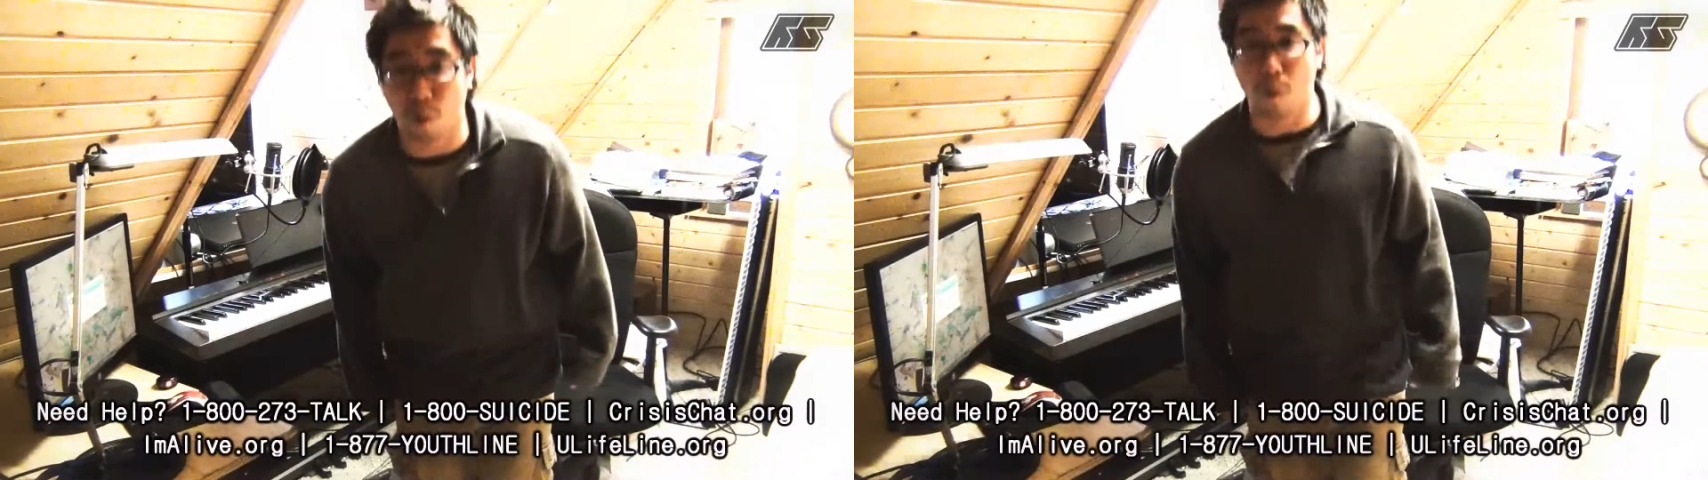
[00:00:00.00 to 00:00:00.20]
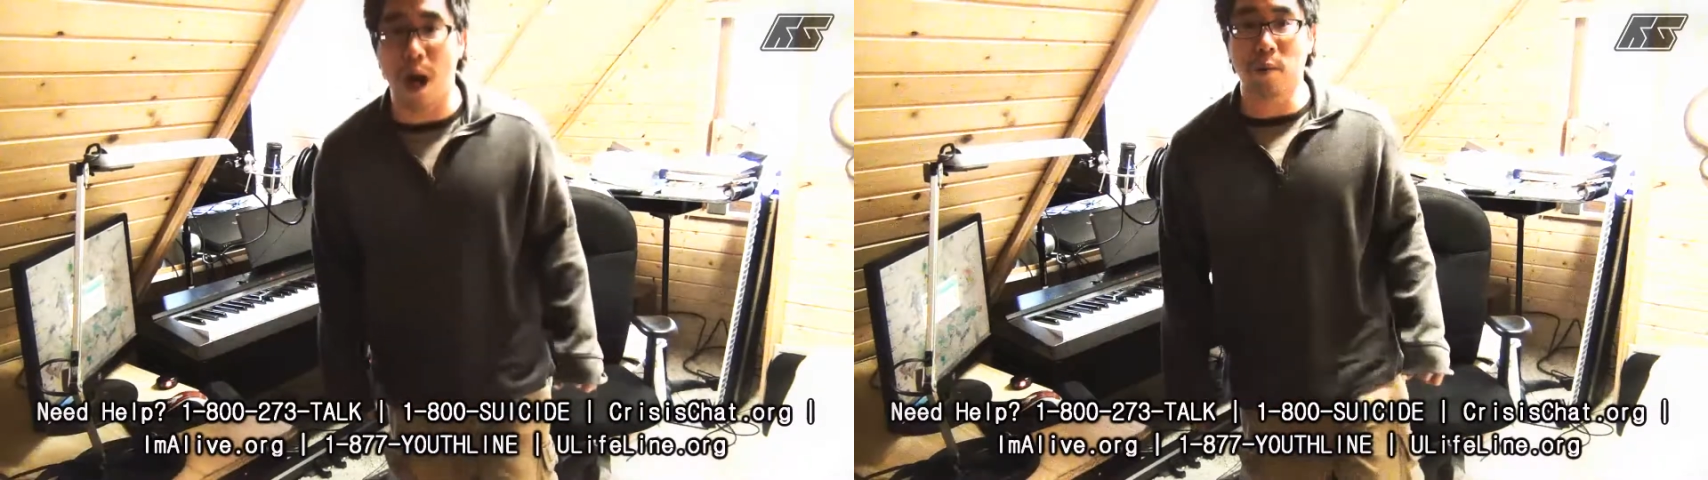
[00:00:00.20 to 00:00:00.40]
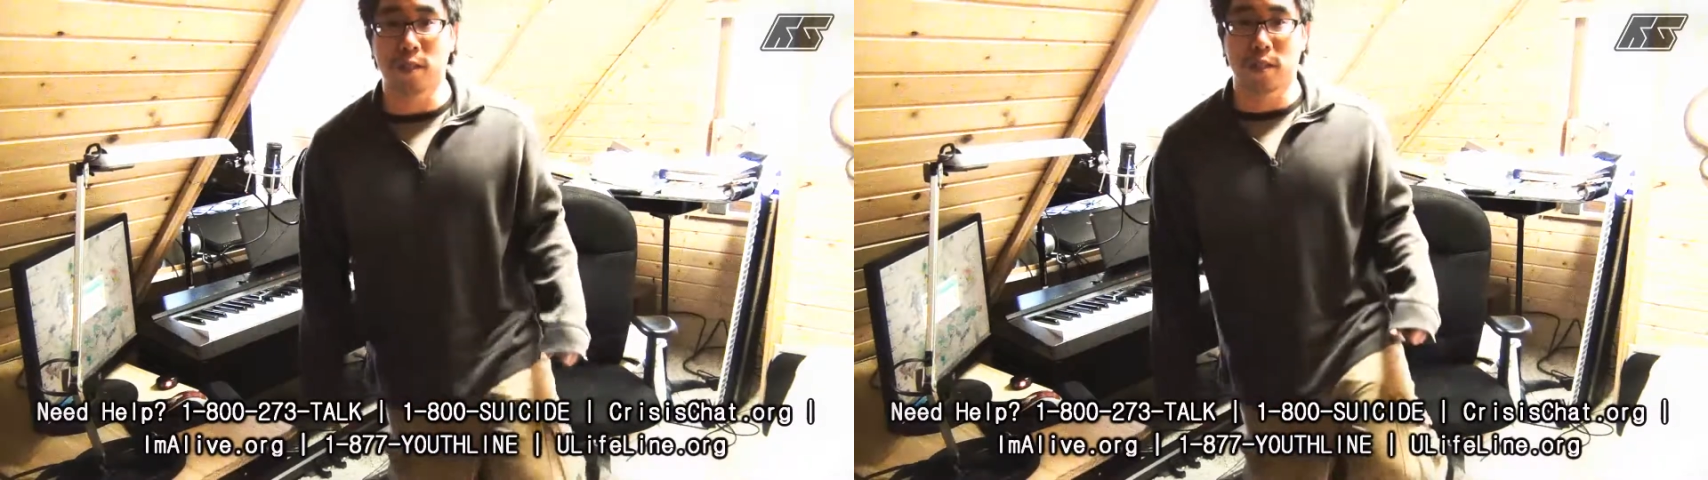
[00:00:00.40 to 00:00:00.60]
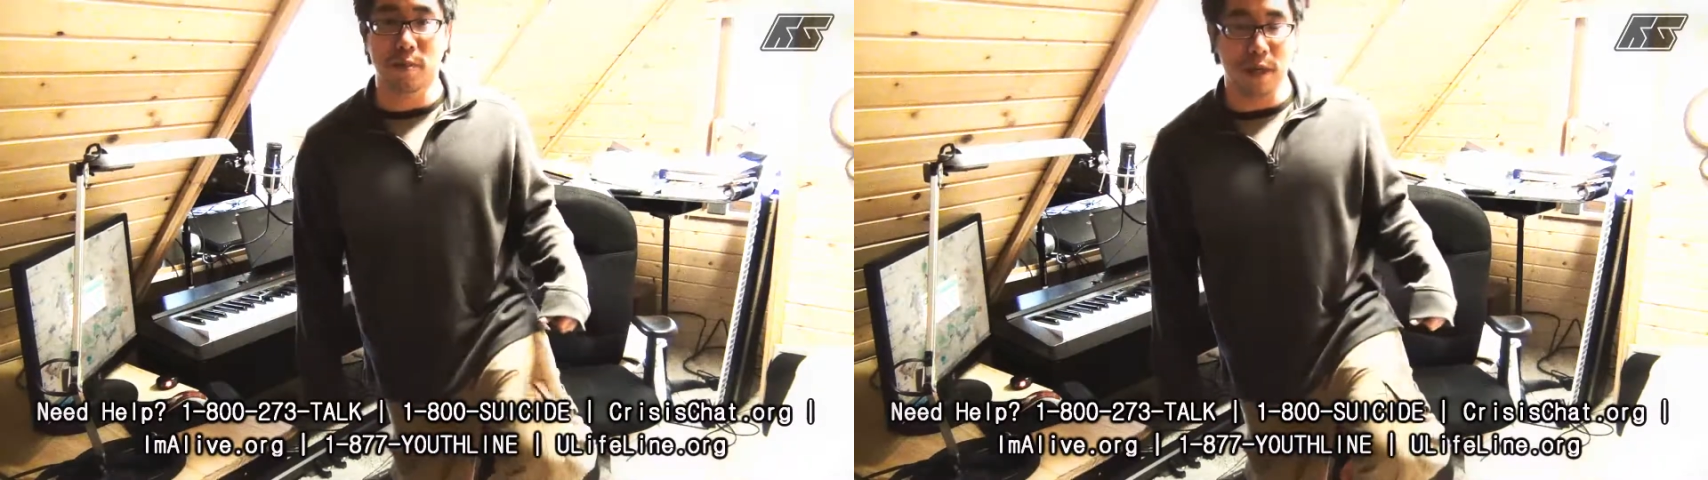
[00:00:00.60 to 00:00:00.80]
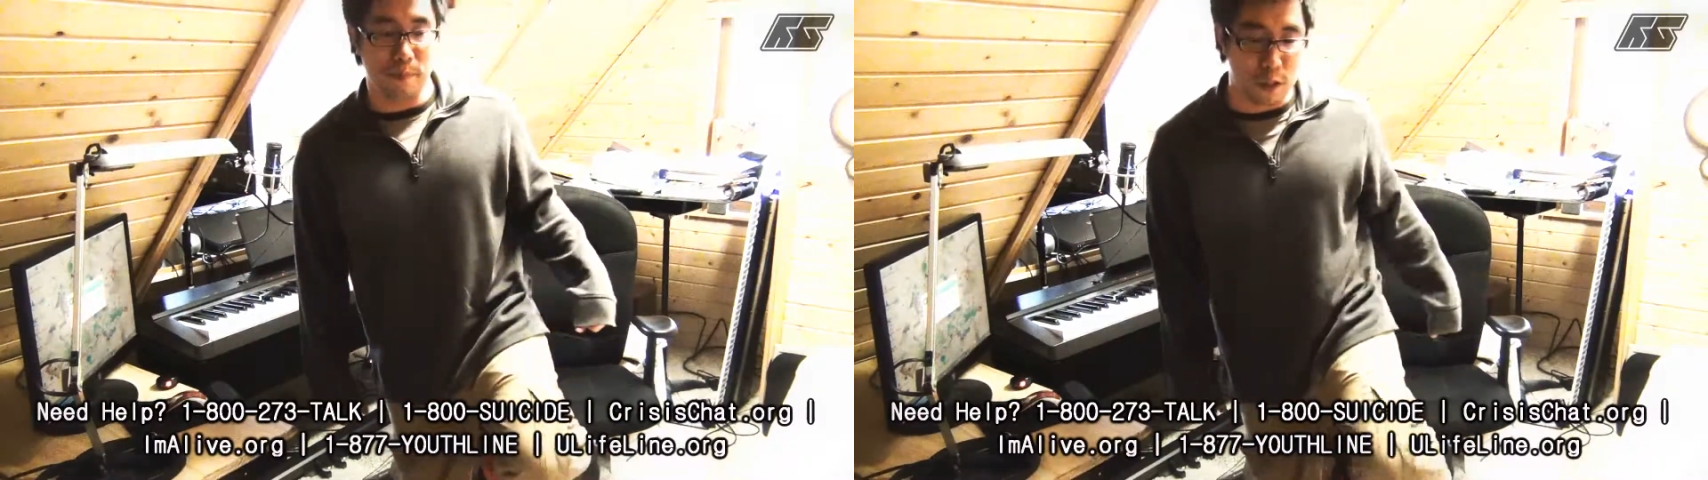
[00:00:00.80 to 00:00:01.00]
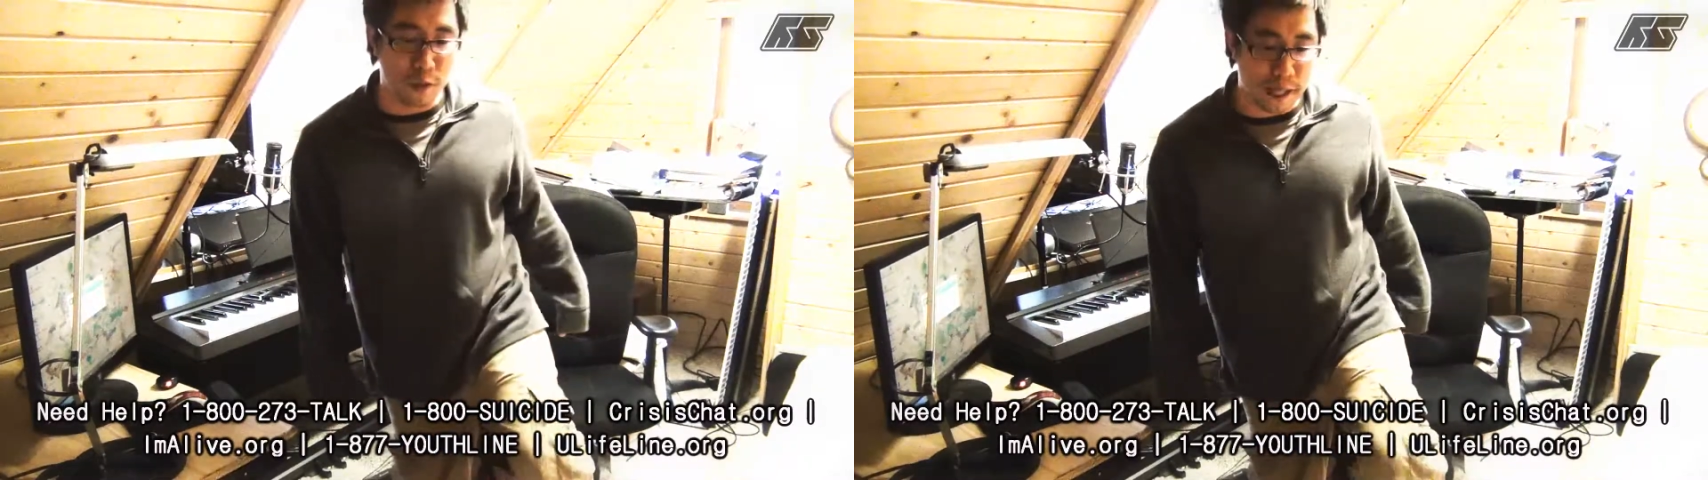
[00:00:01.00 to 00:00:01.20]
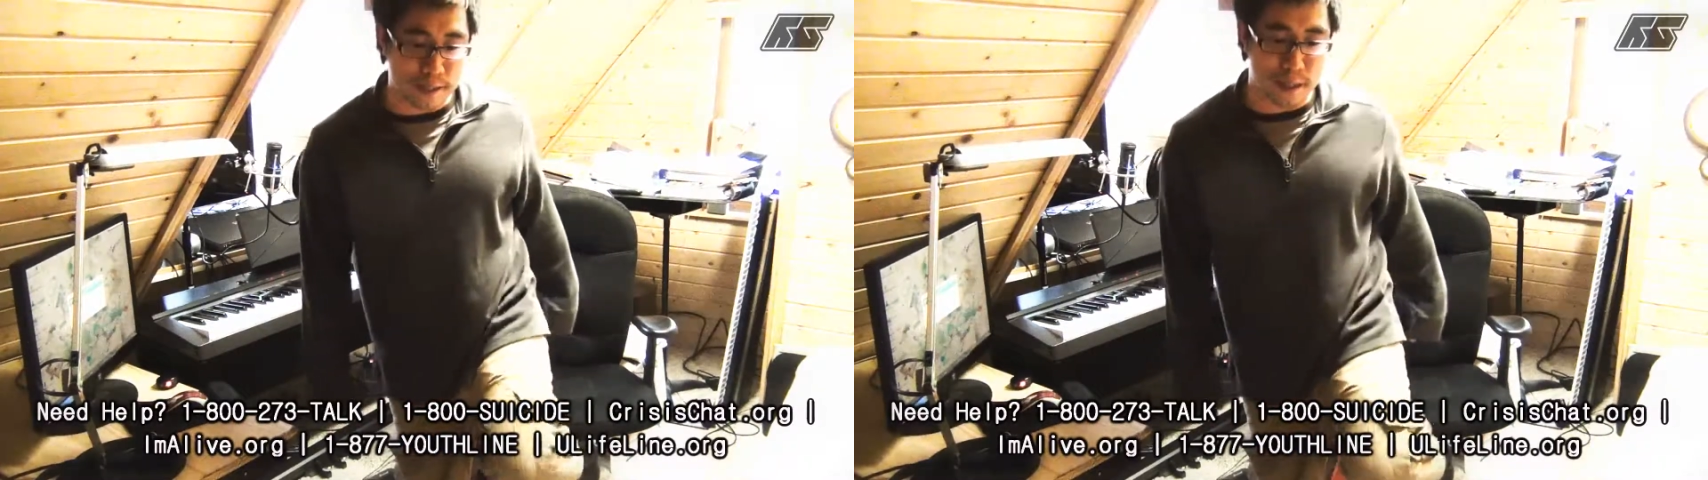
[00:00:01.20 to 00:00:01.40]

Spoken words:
why would somebody do that,